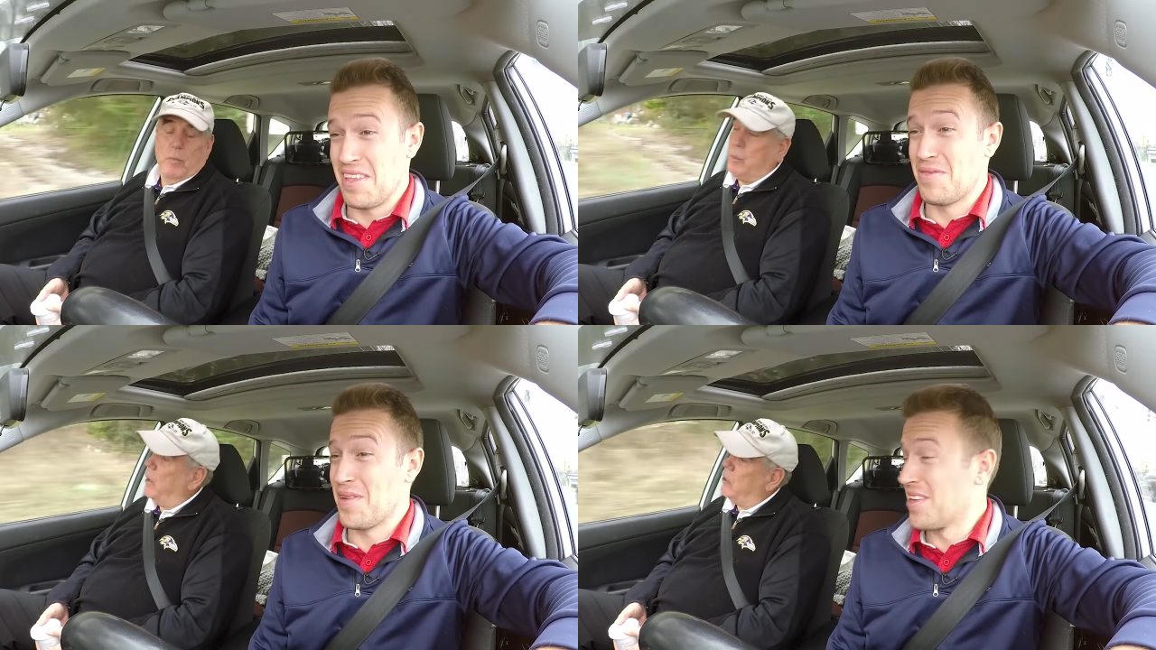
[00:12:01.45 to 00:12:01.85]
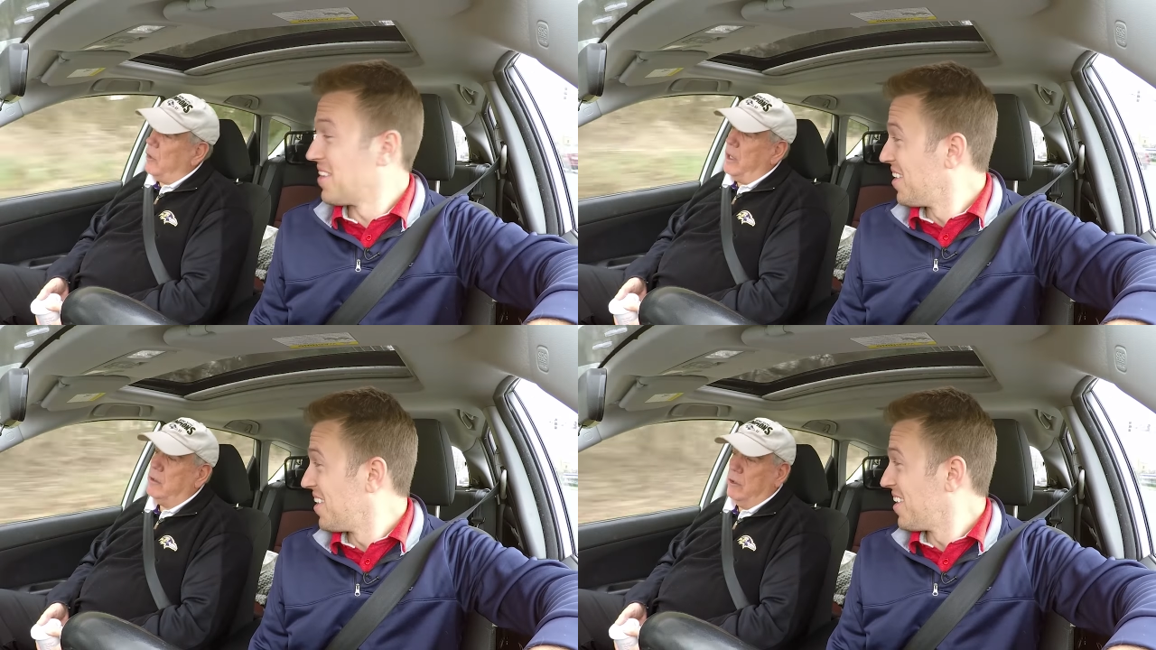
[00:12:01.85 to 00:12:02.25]
Speaker 1: That's we played
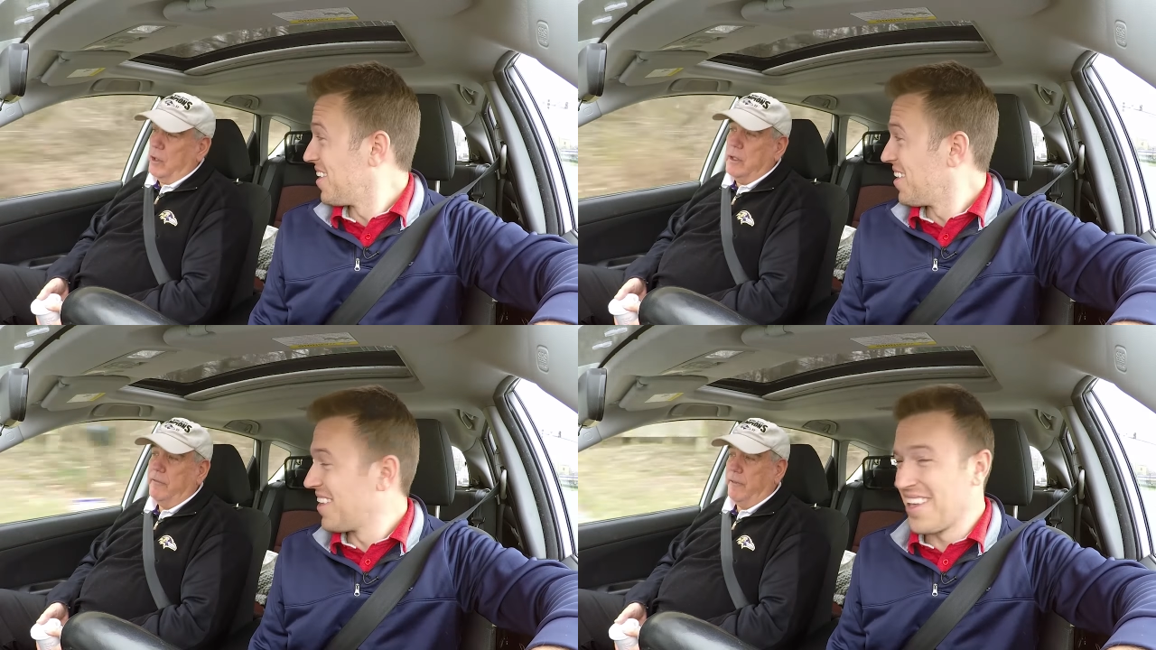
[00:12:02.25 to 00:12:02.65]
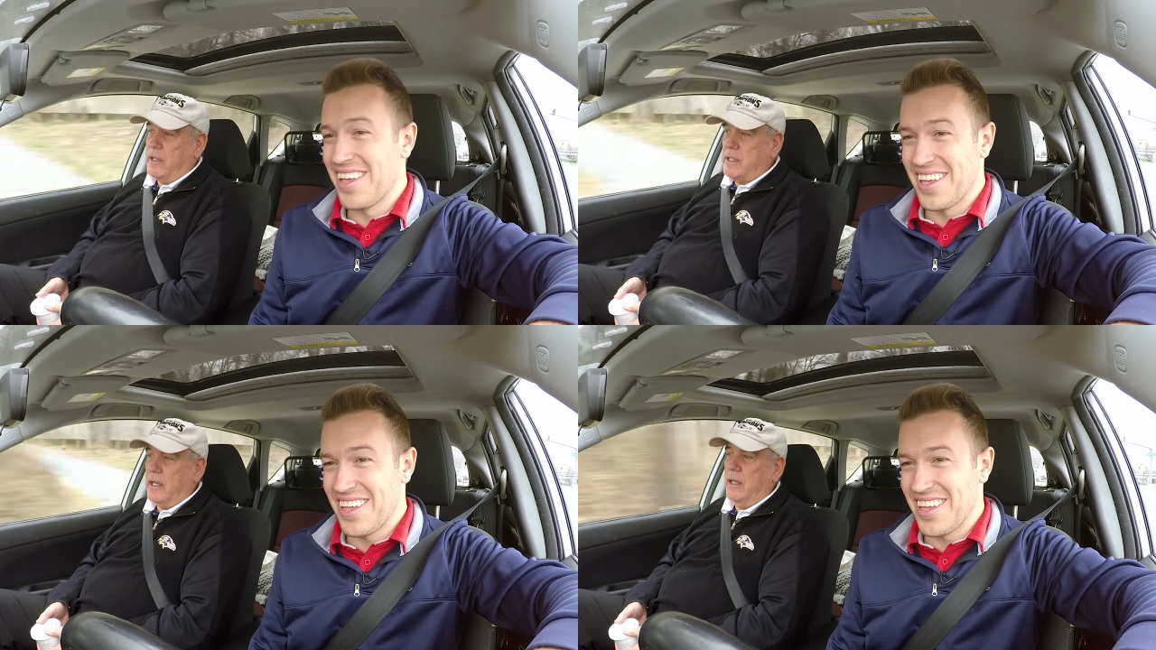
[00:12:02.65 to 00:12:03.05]
great too on
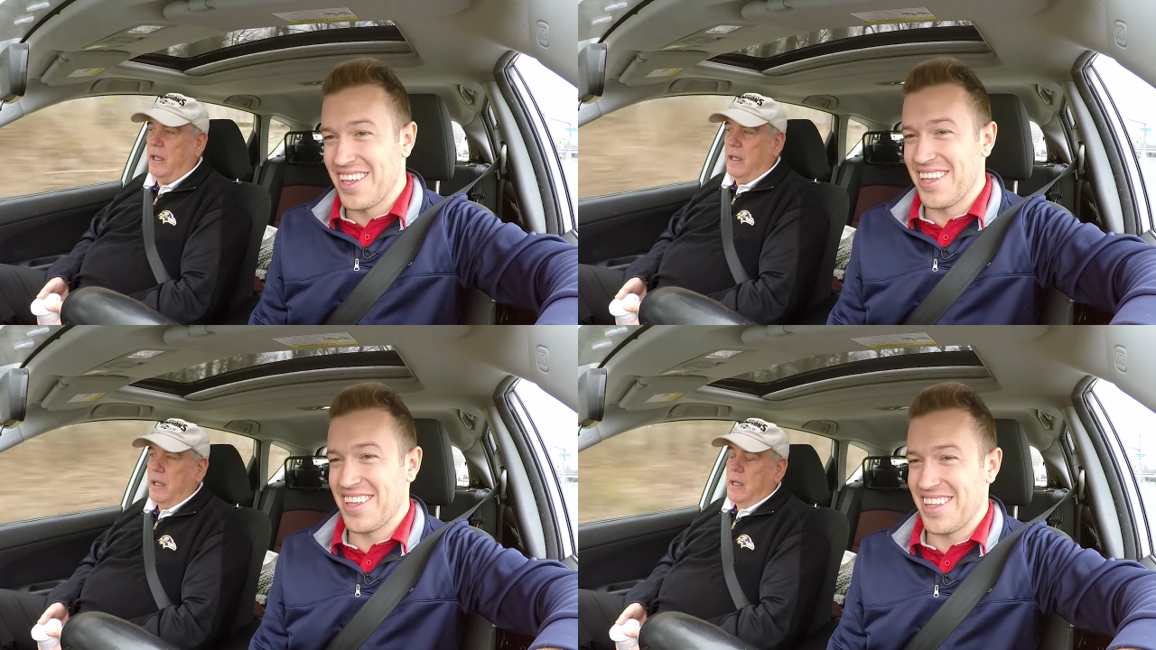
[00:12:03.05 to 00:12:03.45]
defense that day.